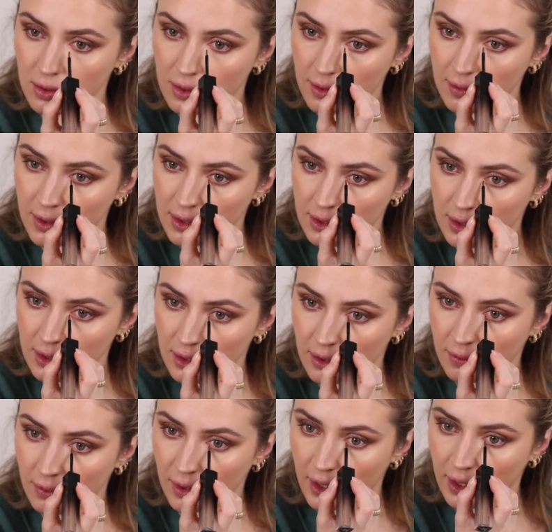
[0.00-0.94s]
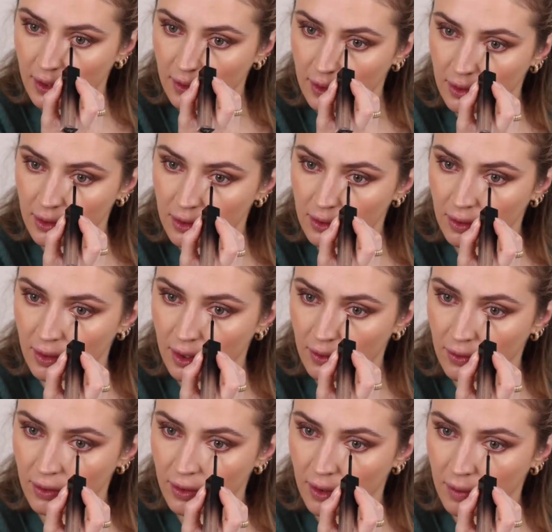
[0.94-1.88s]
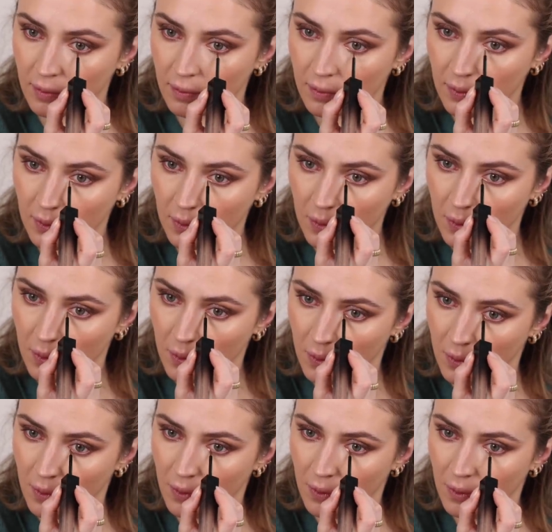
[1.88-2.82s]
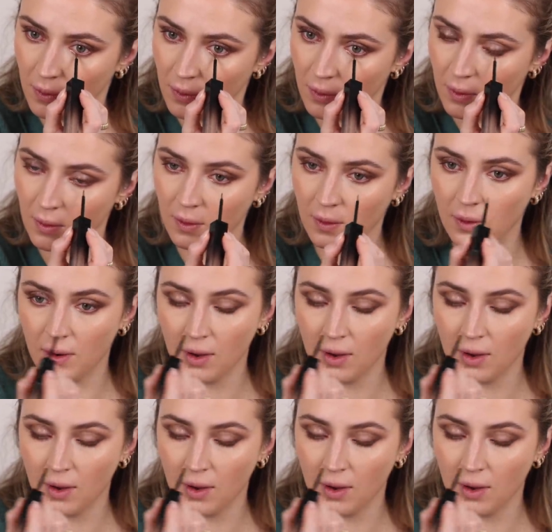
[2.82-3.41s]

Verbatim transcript: So I'm just applying this straight from, ooh,